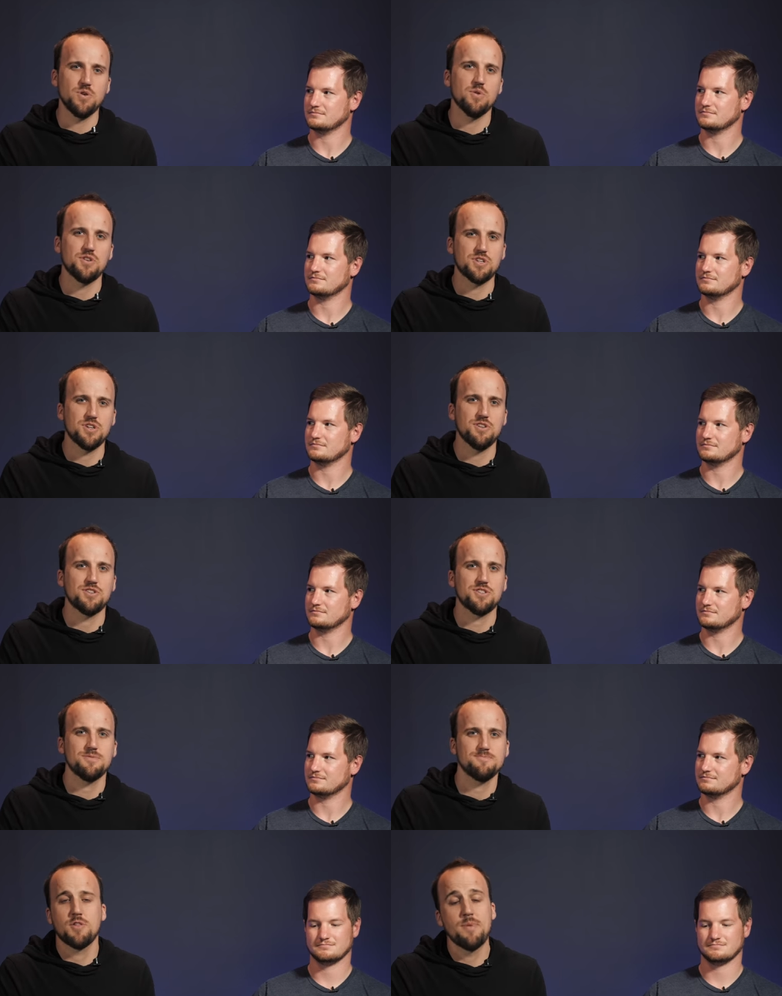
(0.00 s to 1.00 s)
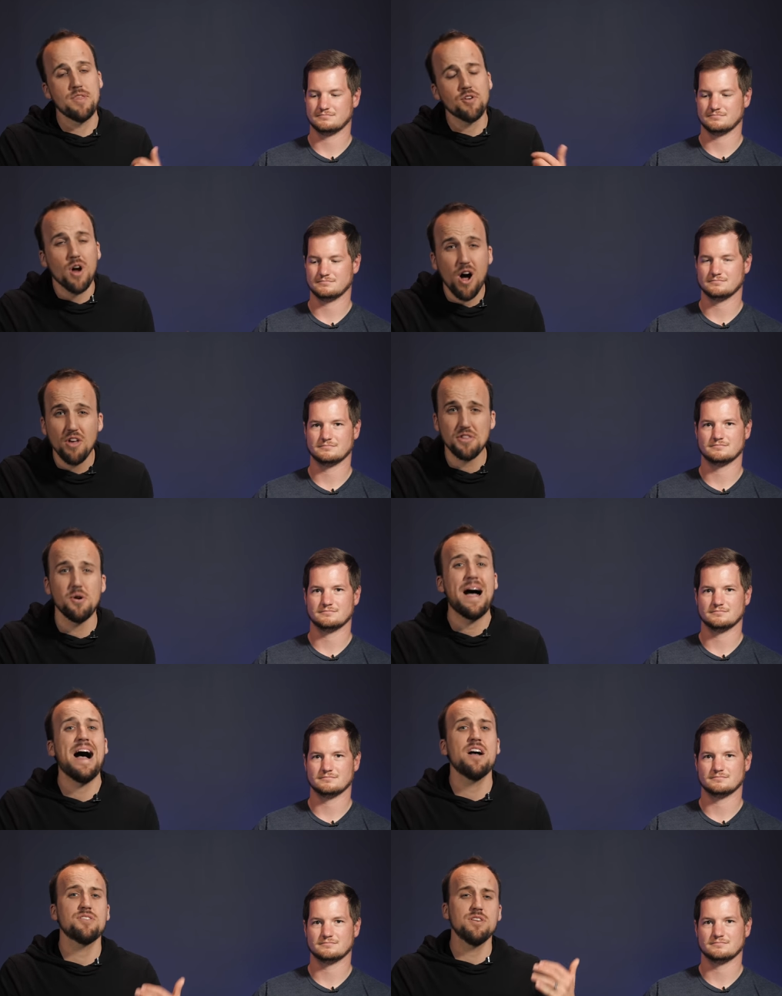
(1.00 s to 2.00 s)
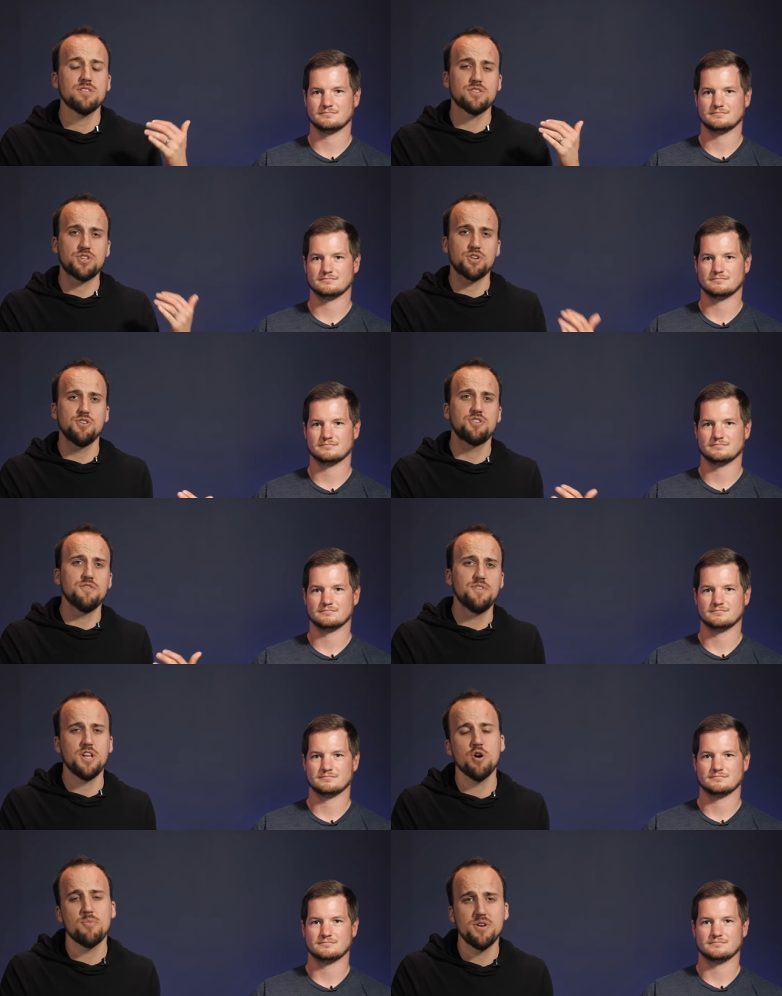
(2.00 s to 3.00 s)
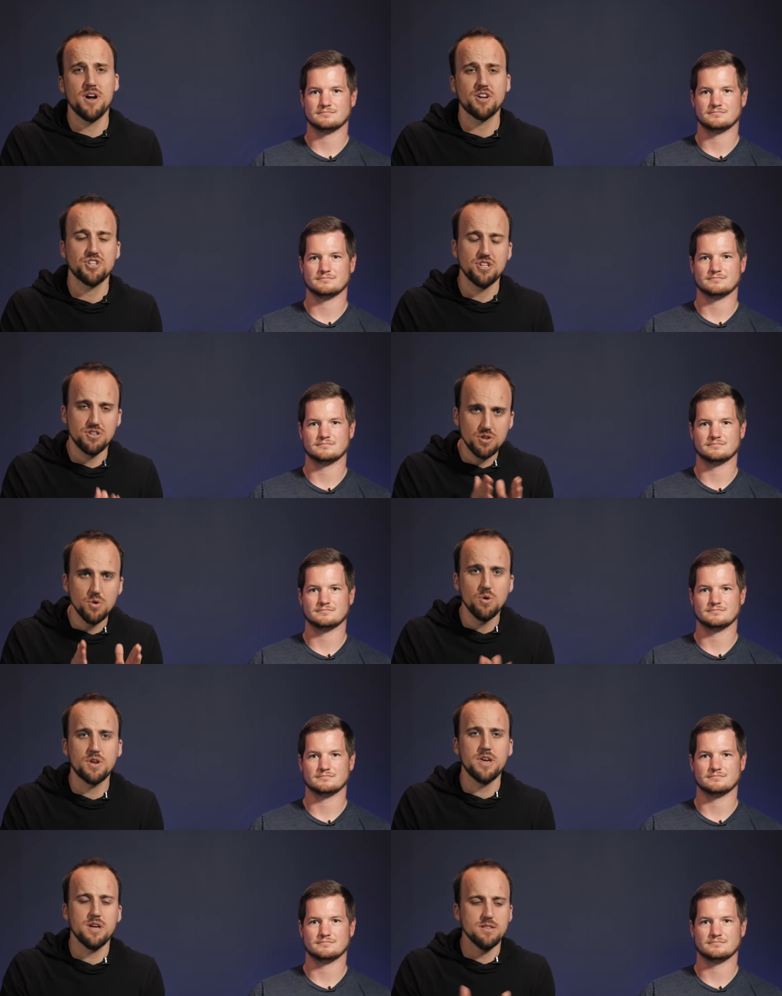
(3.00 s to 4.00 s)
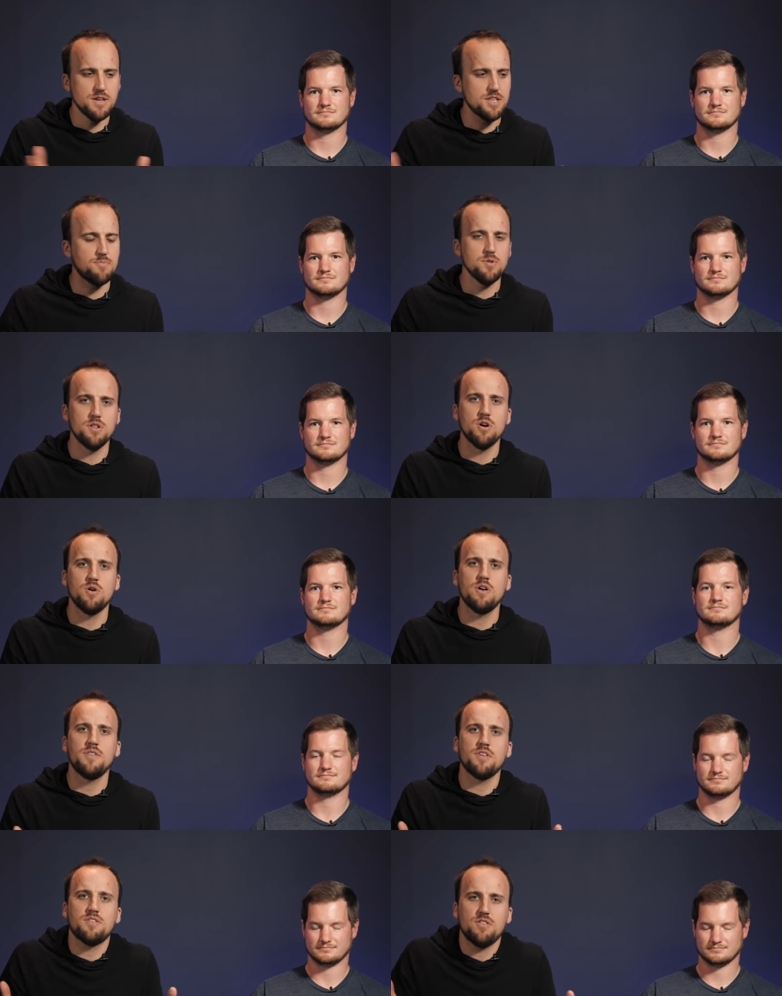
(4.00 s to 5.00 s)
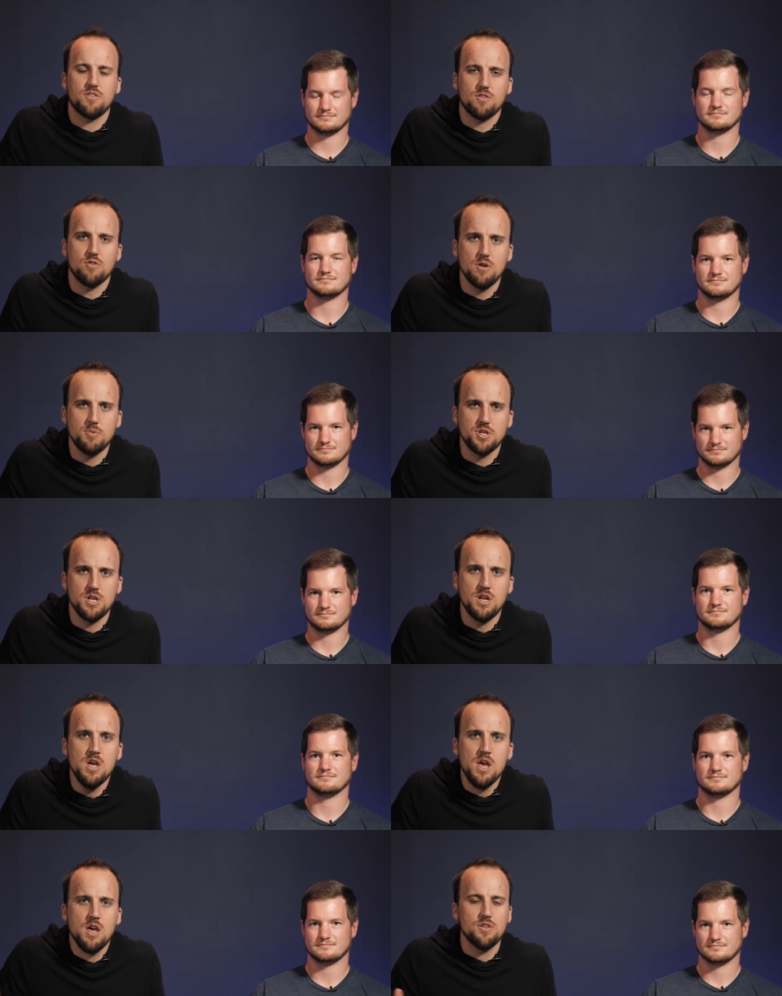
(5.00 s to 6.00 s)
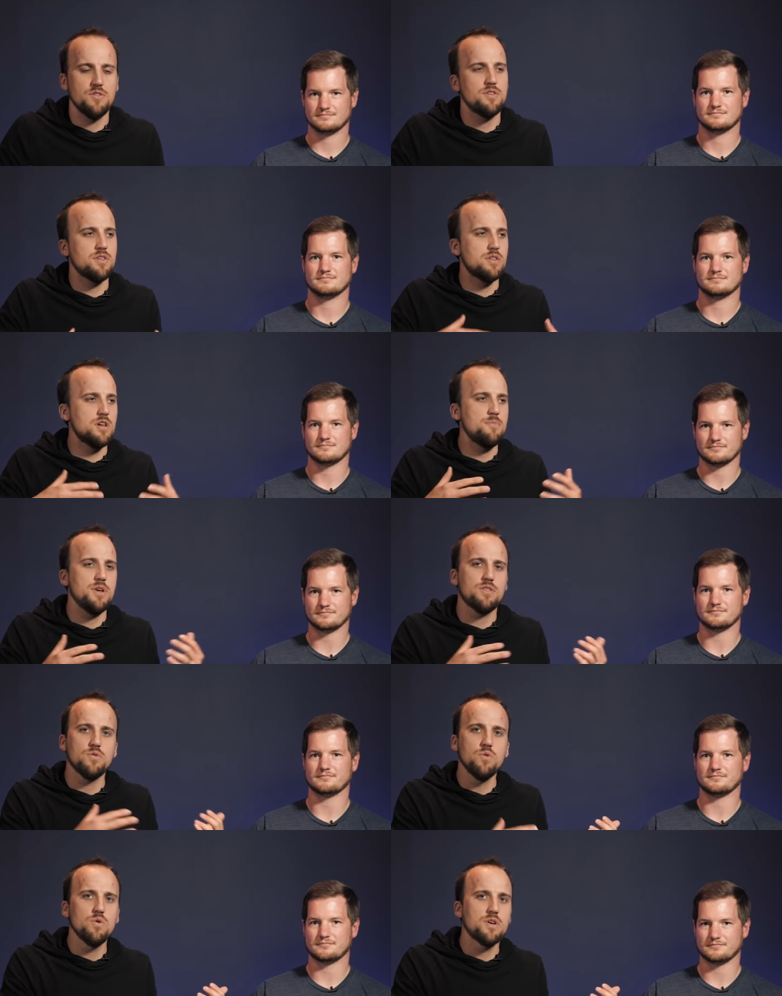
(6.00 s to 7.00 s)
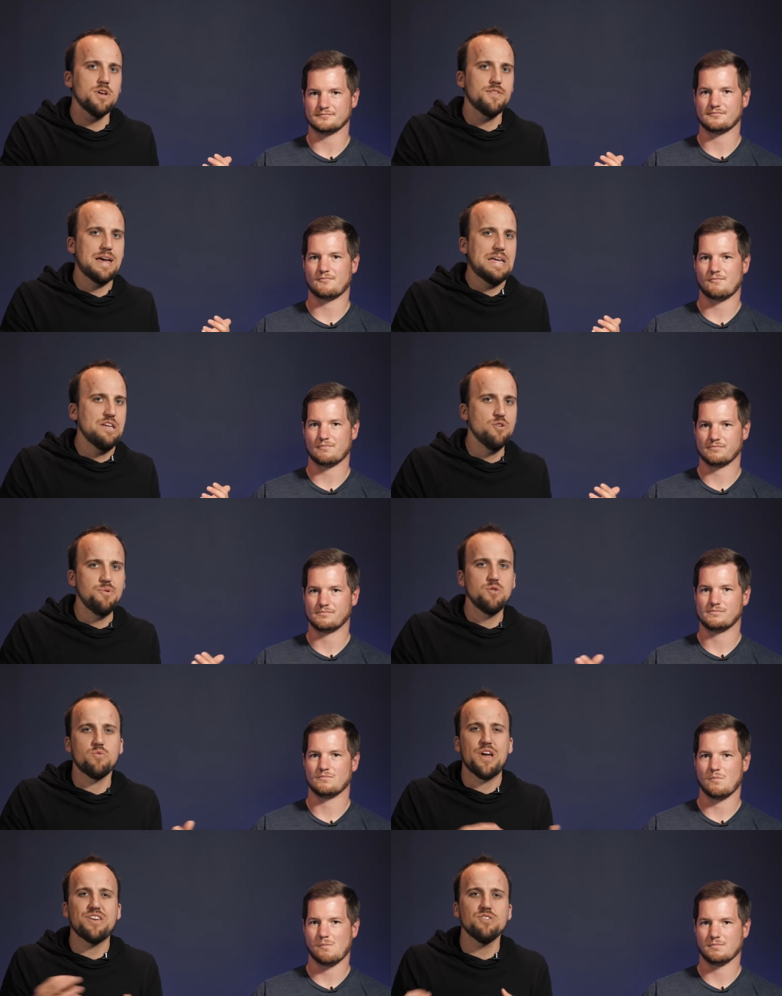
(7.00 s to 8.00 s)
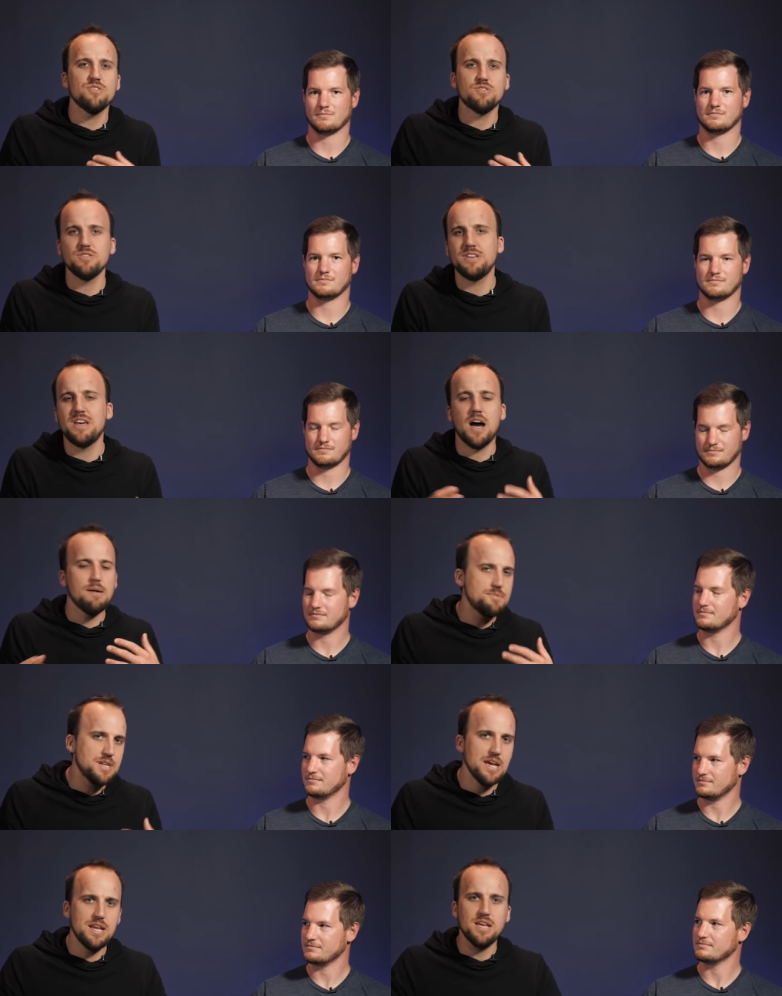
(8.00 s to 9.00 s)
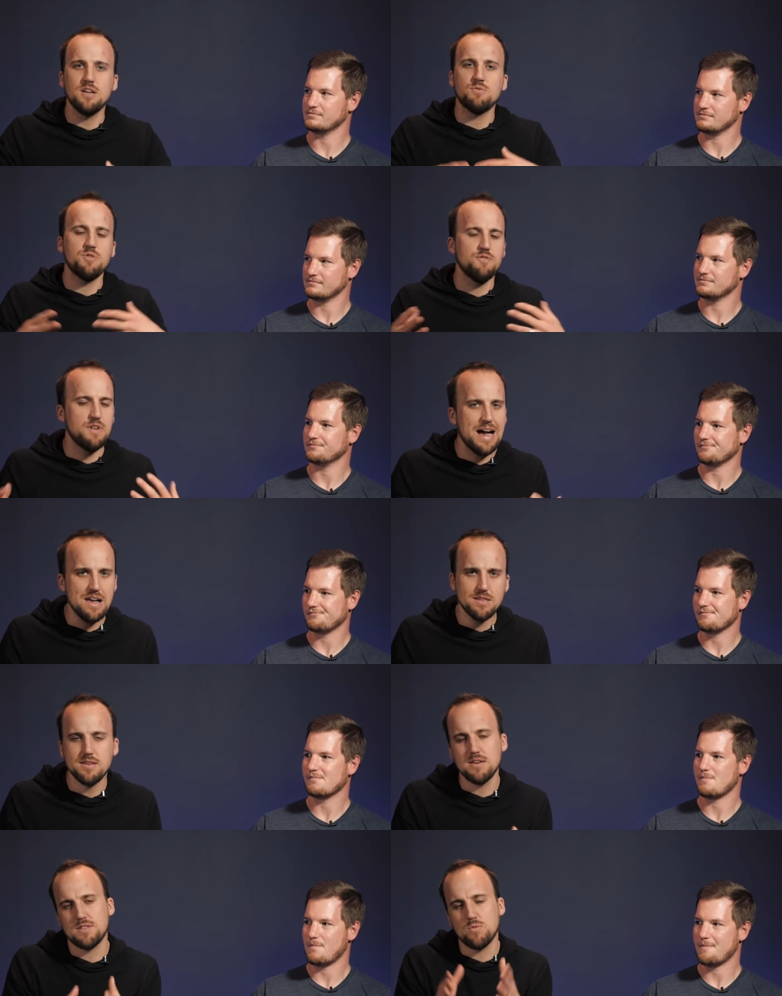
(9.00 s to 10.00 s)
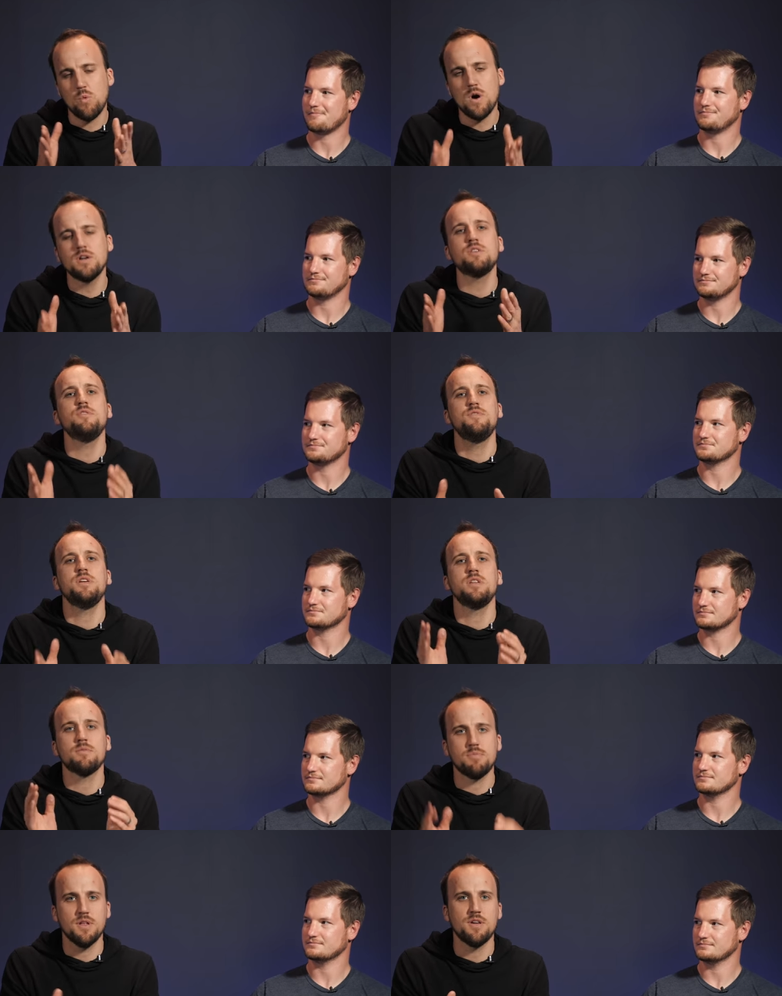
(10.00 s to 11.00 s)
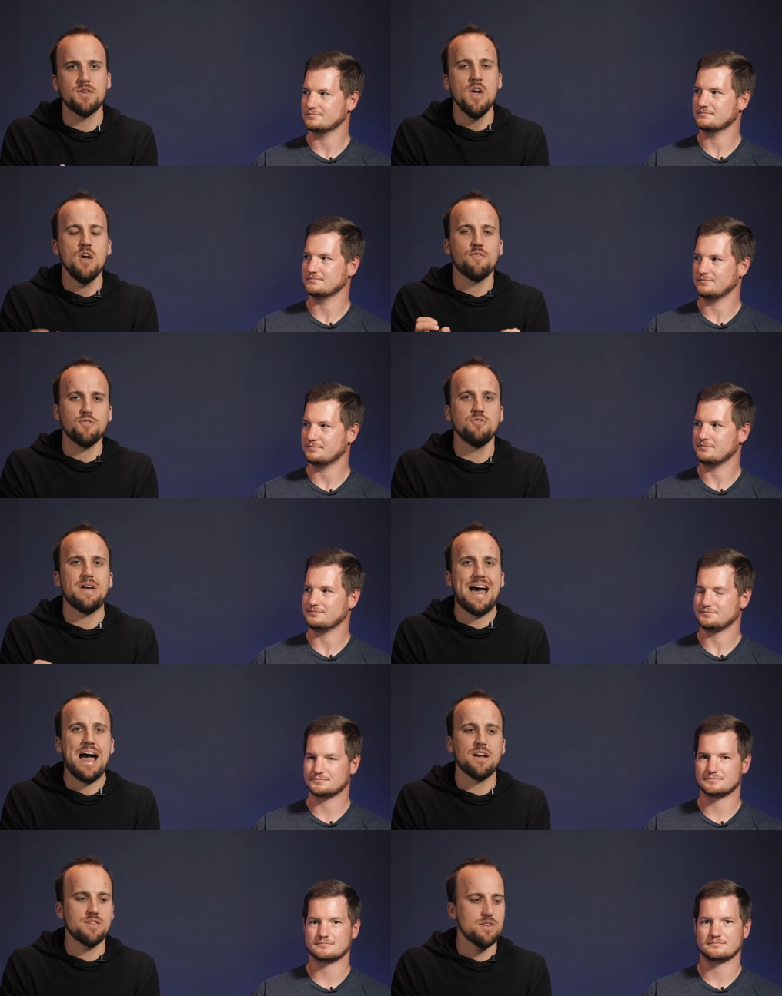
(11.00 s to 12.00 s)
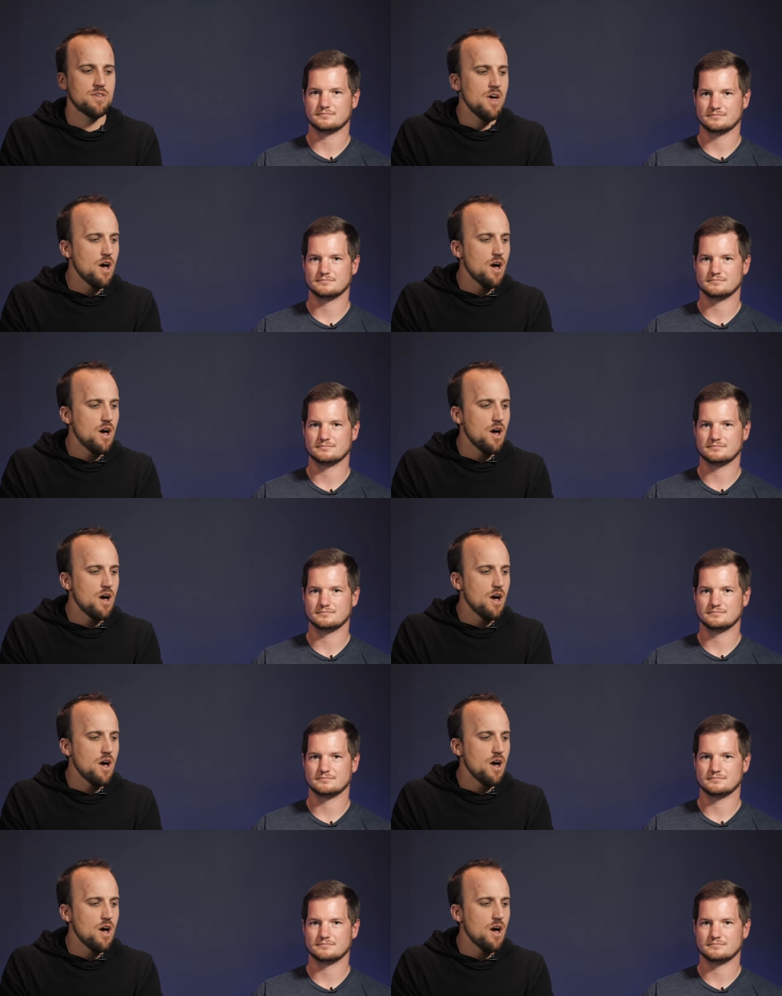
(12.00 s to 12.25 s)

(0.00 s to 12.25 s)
Speaker 1: your church. Spencer also has his church video production toolkit linked below in this description. So this is going to be a toolkit that he'll be regularly updating and revising. It's one convenient place for you to access